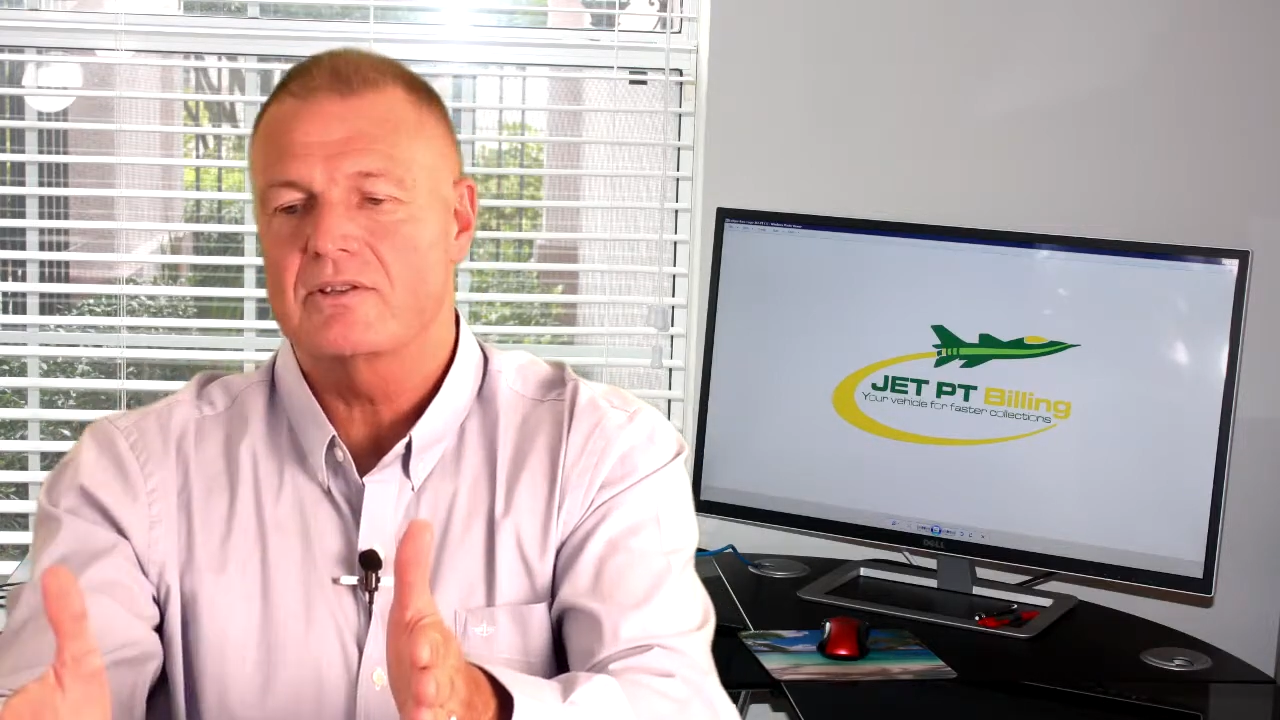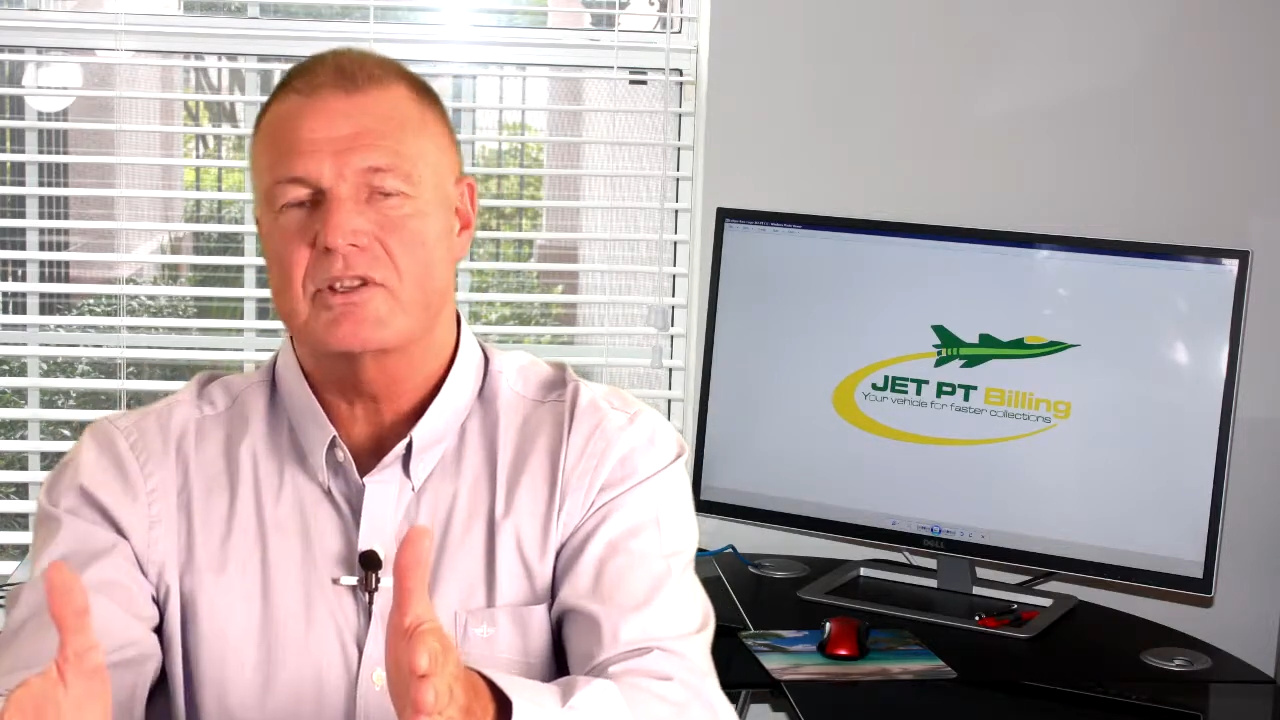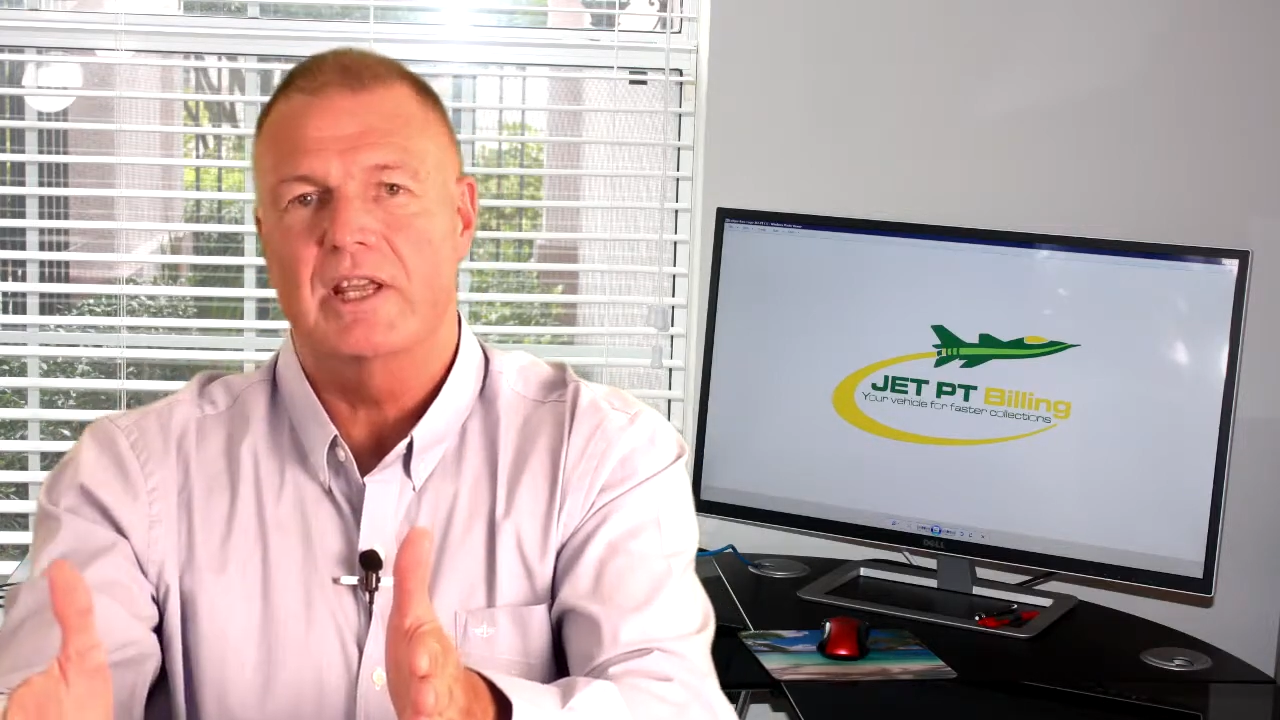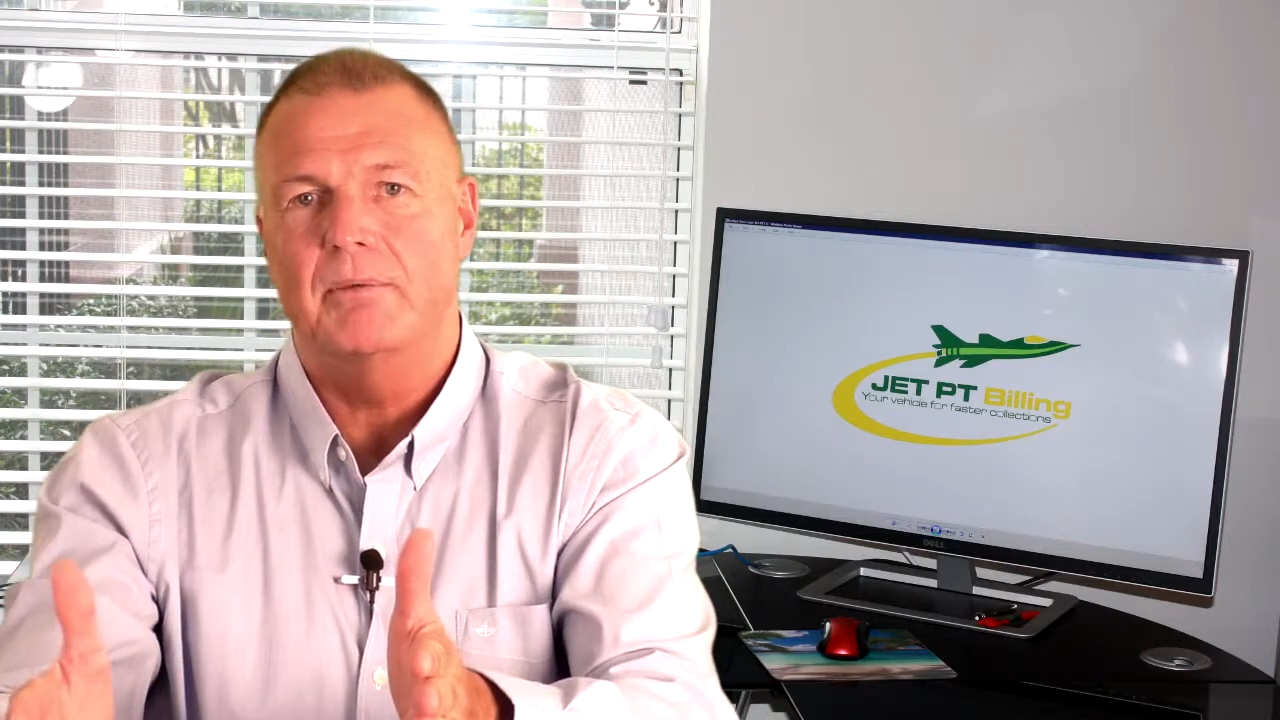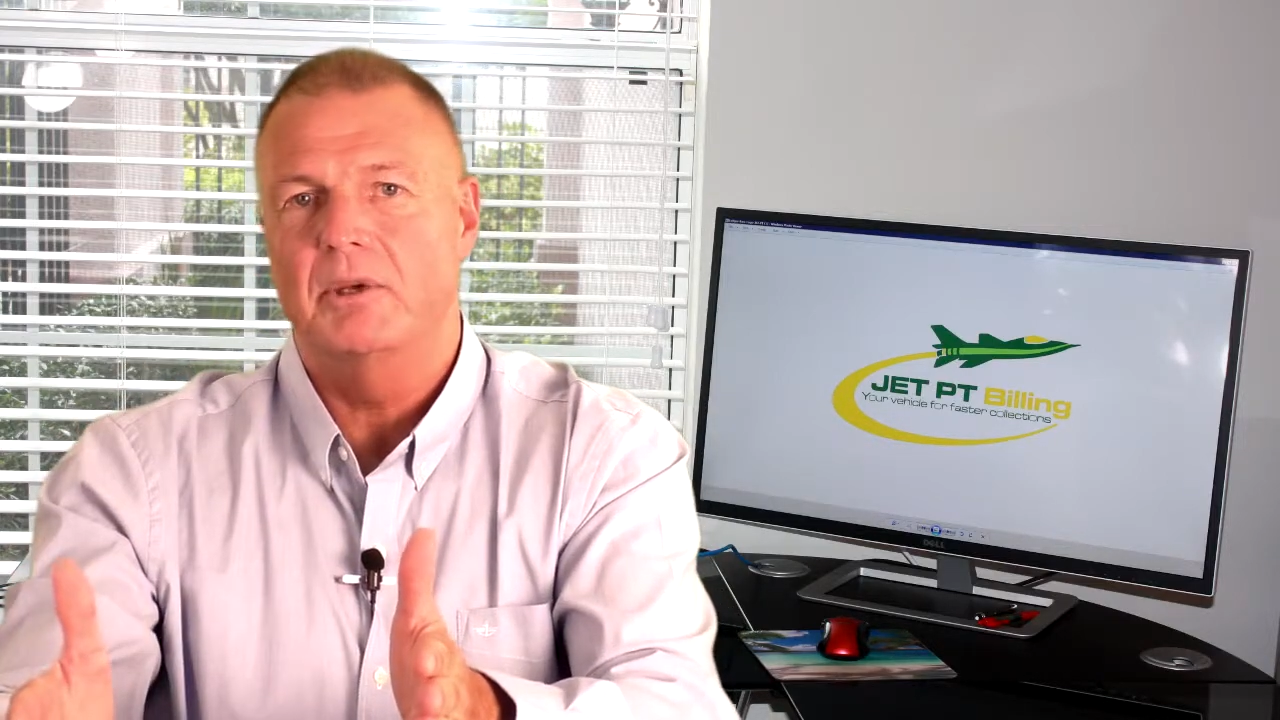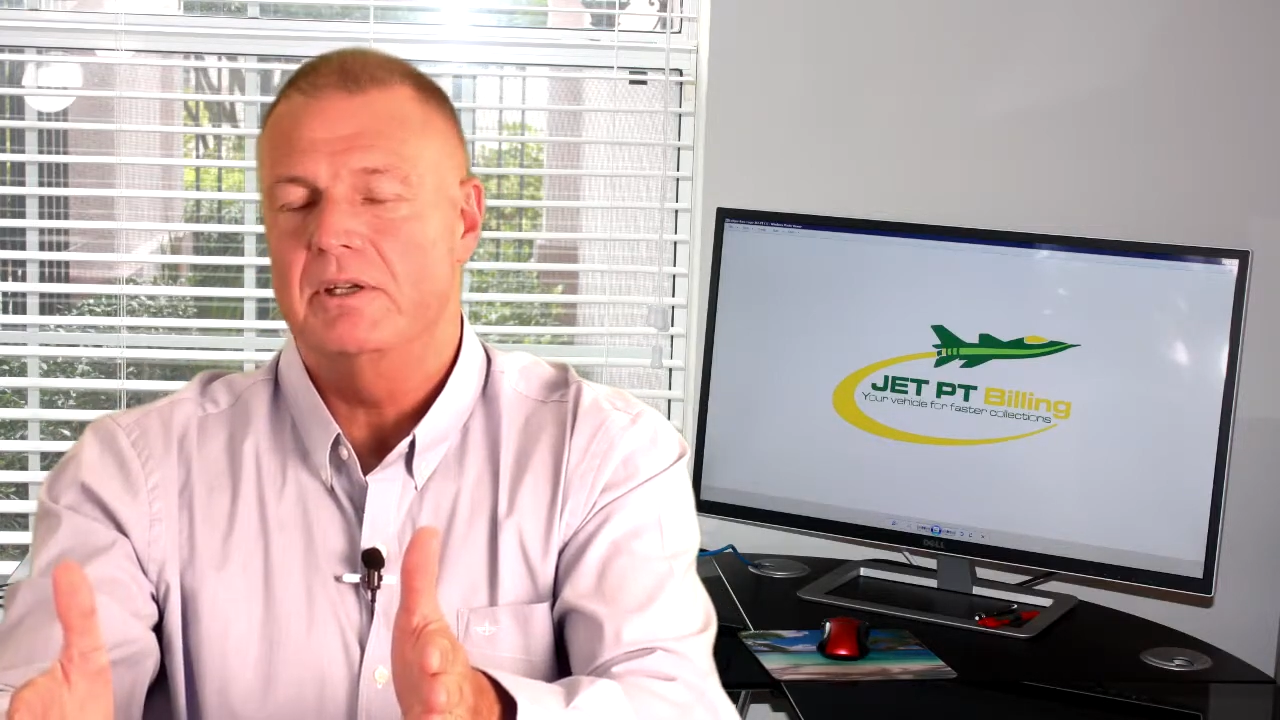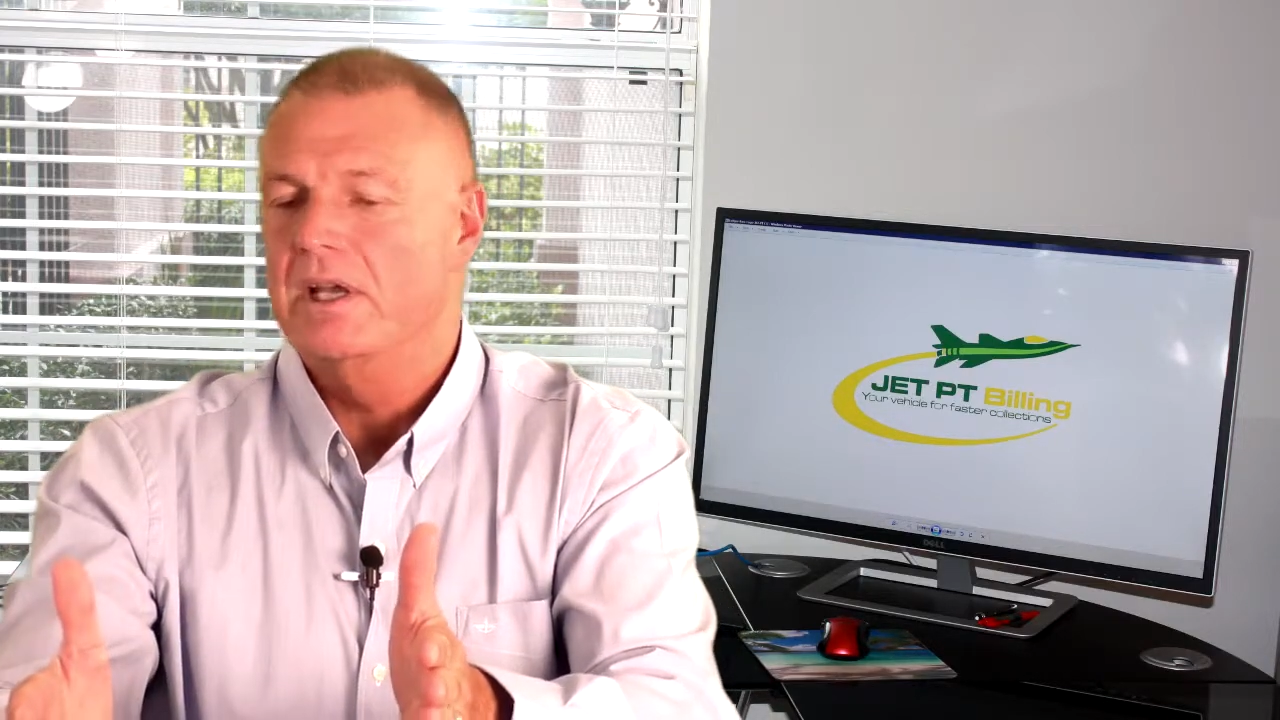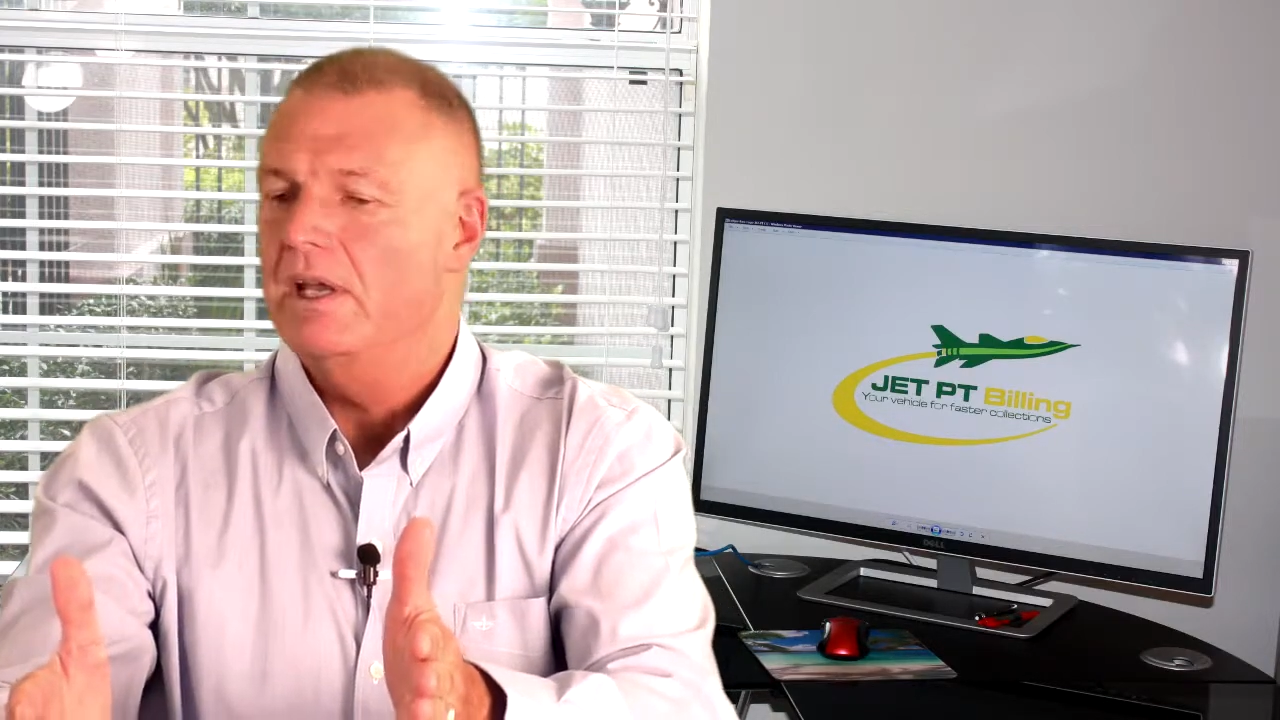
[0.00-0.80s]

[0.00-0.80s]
statement.